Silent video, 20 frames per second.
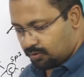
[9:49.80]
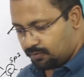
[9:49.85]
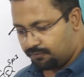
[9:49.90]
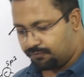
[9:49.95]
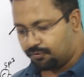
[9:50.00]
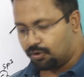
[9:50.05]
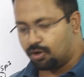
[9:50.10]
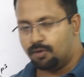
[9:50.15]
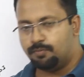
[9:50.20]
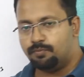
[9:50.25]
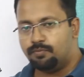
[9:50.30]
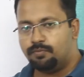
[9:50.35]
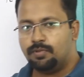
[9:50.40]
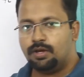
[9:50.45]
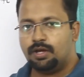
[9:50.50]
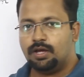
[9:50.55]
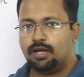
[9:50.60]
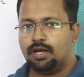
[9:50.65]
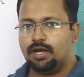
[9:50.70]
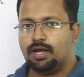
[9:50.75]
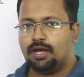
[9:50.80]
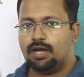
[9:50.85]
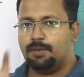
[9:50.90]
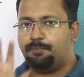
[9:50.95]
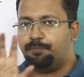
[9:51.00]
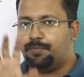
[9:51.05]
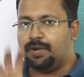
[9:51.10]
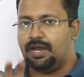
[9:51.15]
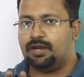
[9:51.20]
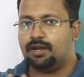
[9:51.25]
from a
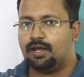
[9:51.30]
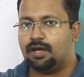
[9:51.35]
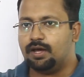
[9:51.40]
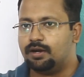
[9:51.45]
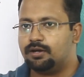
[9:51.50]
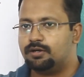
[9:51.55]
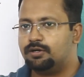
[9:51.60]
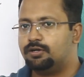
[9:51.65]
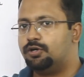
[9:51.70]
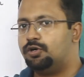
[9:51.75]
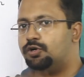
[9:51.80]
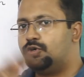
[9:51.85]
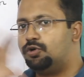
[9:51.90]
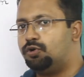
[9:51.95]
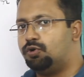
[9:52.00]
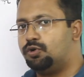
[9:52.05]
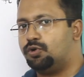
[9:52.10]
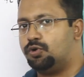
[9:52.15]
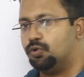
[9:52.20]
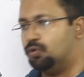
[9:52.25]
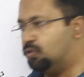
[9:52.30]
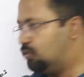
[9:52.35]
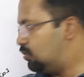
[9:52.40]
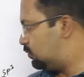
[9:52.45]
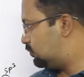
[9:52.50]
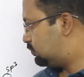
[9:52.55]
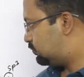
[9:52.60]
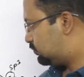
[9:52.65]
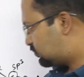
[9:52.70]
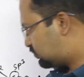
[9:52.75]
planar to